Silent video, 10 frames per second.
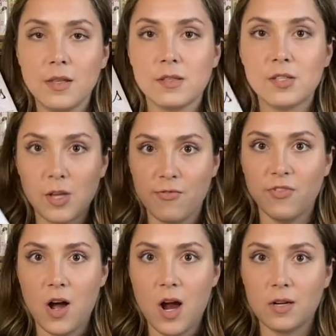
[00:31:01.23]
So
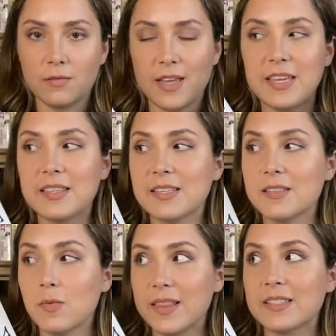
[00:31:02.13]
far, I think this is
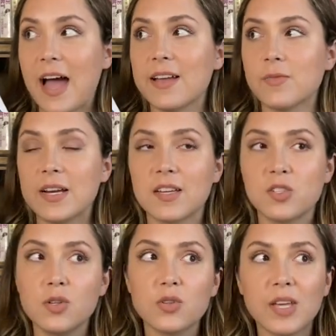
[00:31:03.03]
the one that's the highest rated, because
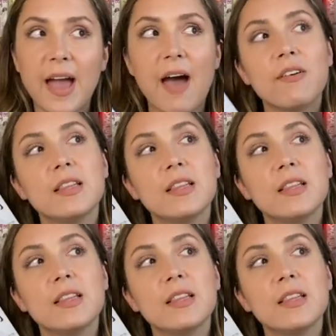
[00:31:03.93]
usually I have at